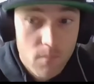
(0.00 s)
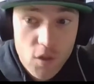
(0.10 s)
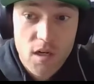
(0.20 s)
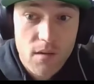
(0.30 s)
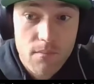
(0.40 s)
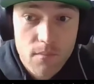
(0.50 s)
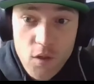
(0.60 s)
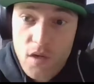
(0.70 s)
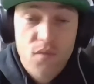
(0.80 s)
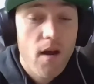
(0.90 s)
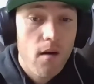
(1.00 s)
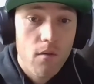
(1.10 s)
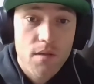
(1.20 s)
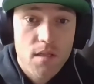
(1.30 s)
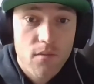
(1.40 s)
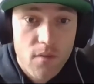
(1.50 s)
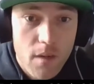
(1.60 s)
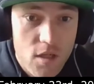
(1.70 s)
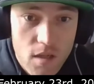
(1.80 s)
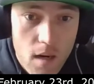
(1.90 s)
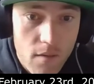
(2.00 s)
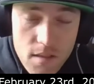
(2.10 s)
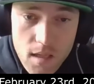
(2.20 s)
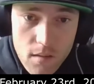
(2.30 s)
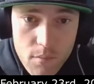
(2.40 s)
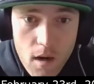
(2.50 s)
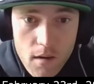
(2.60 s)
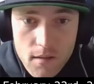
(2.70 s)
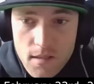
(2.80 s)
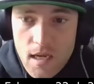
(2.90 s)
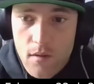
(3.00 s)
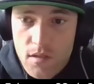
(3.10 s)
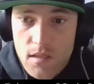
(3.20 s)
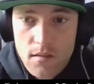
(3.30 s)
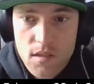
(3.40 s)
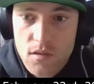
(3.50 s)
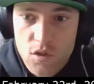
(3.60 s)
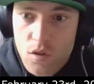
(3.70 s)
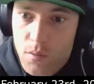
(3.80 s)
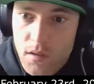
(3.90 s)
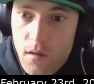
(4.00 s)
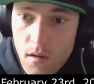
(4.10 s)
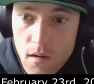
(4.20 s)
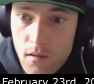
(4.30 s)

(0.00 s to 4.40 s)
You're gonna find all this information out inside the product. That's how it's super.